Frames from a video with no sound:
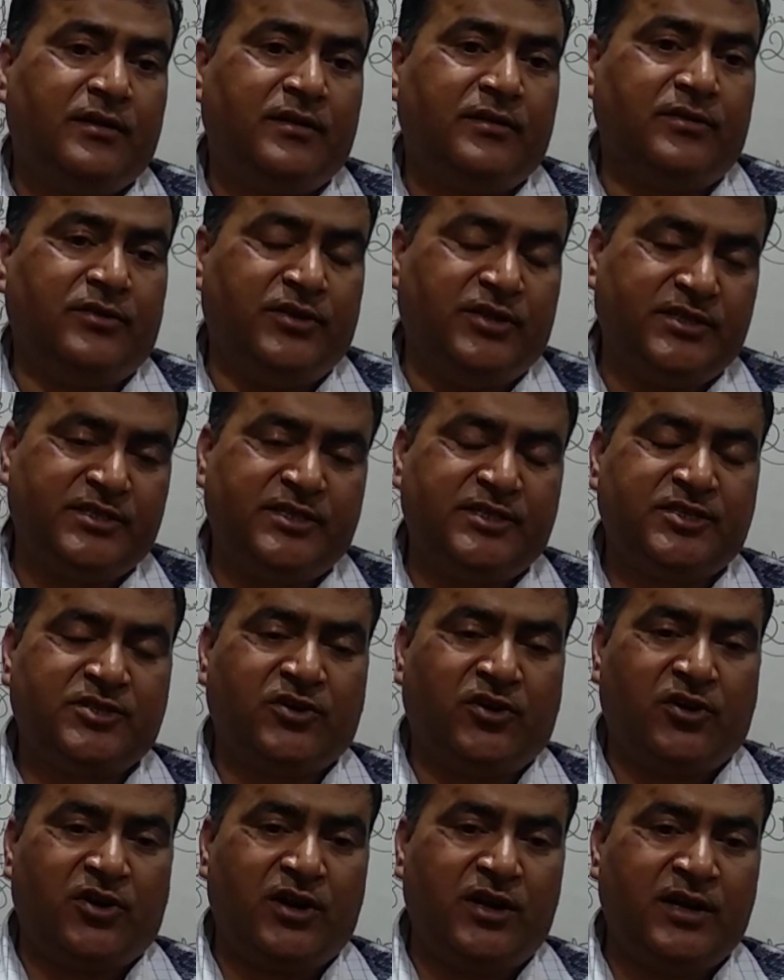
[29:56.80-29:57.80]
This is
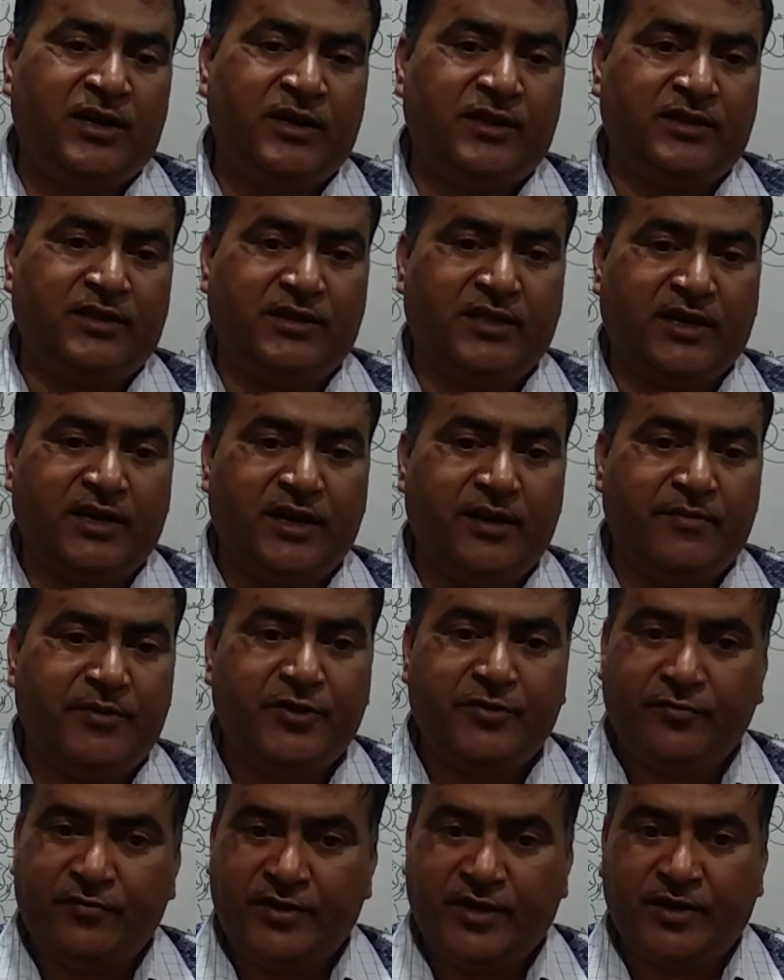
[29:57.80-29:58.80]
called the
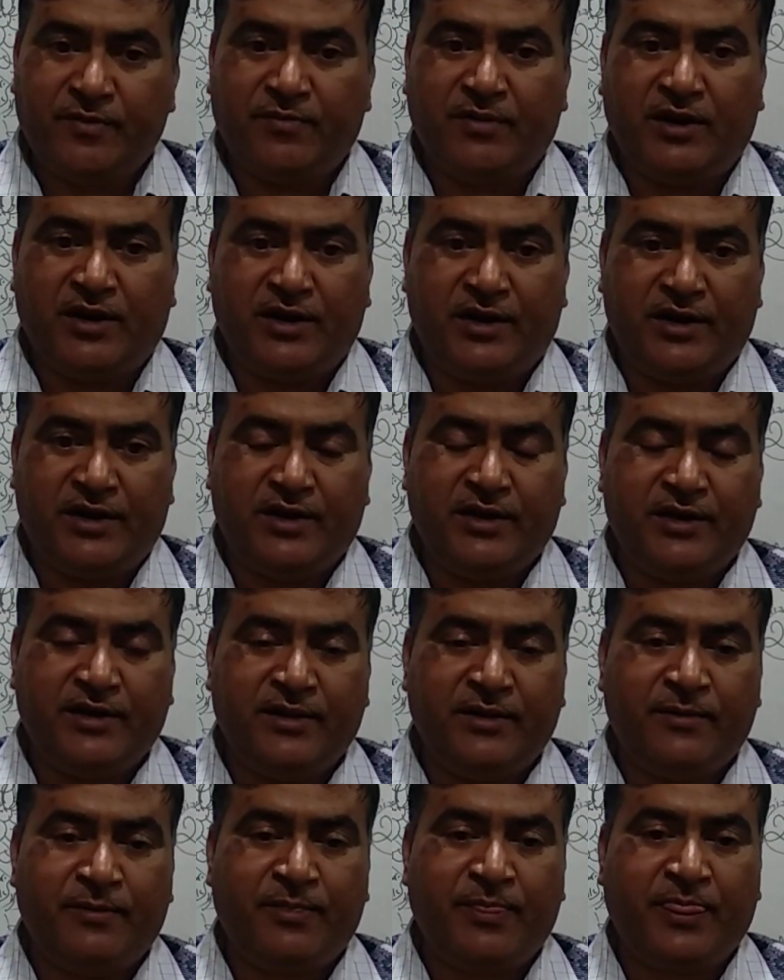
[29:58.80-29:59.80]
gametophytic plant.
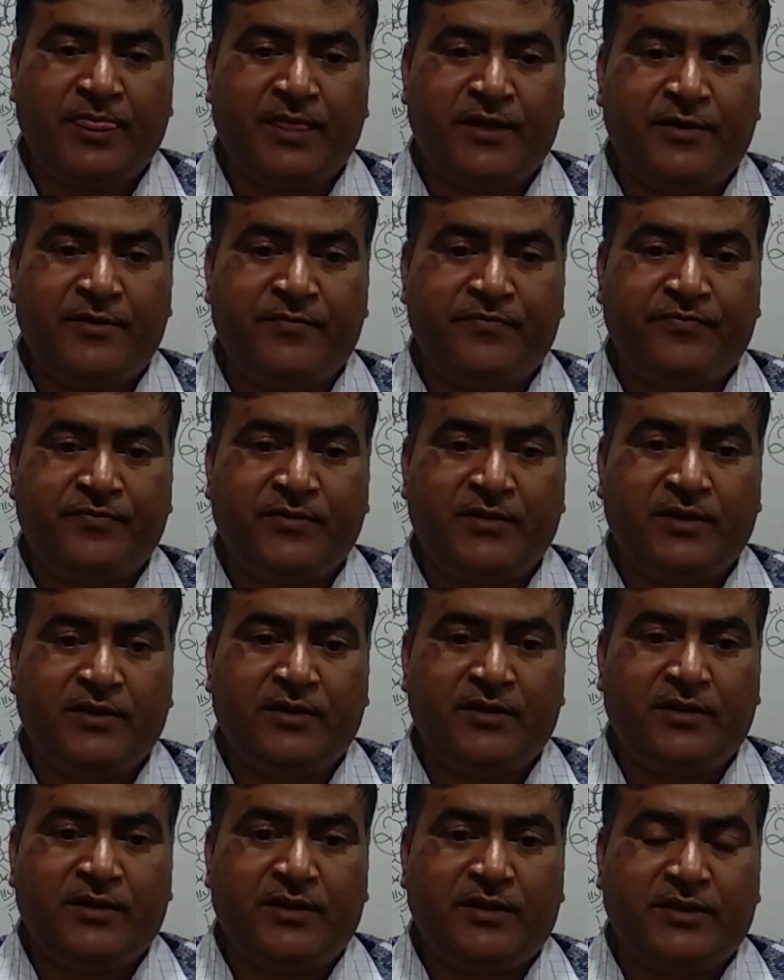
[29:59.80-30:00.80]

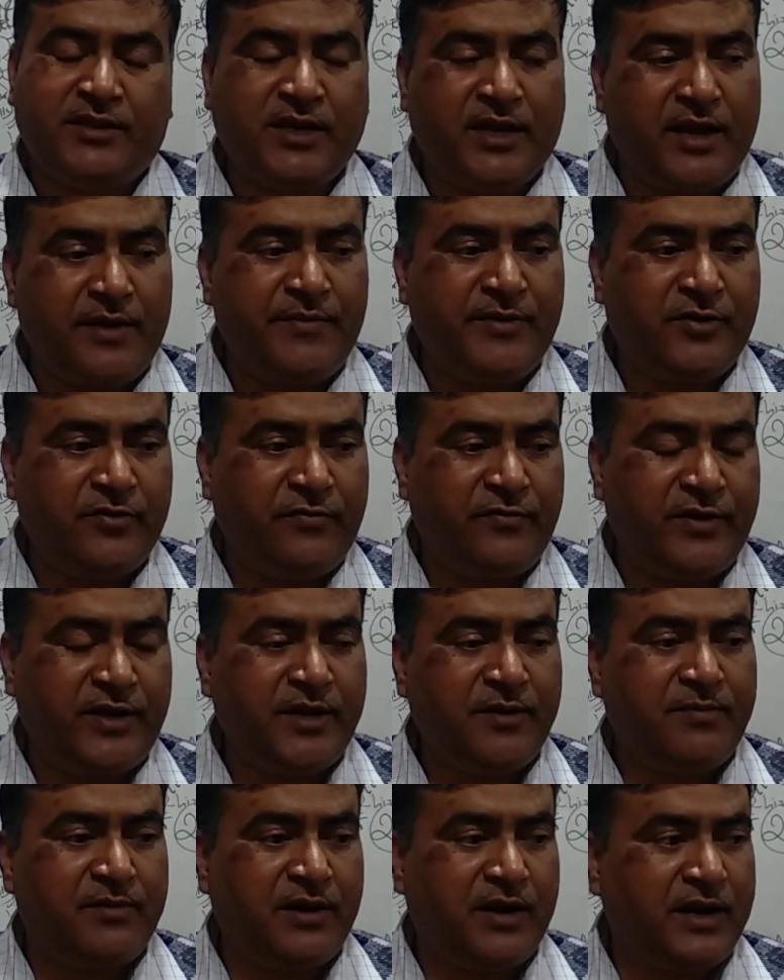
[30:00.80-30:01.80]
The
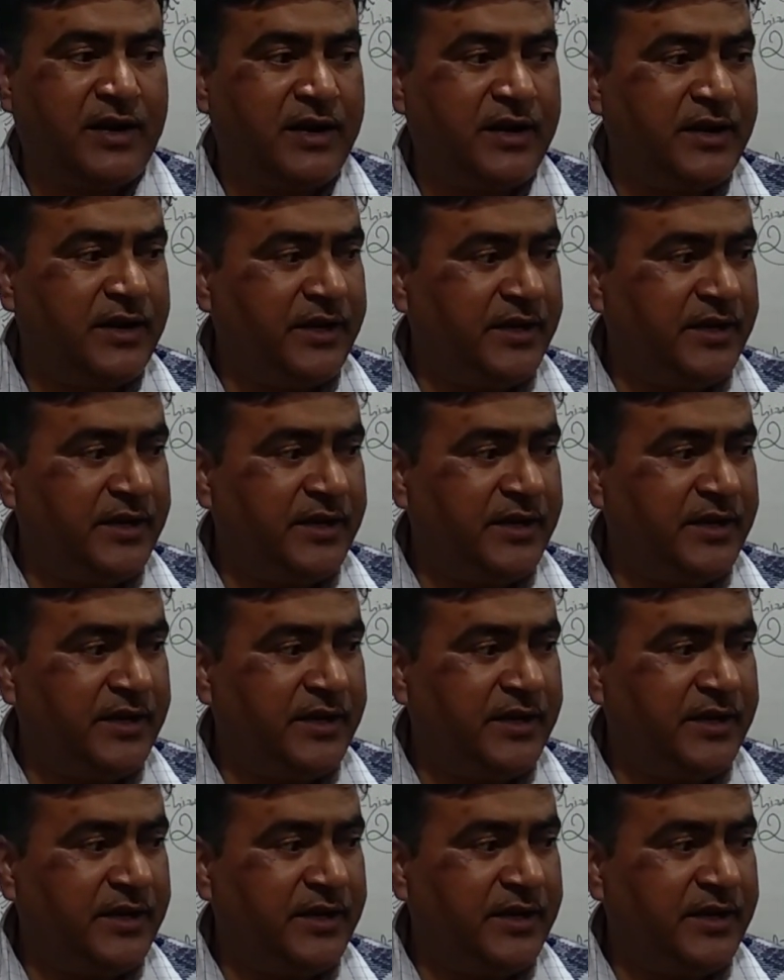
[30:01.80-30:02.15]
gametophytic plant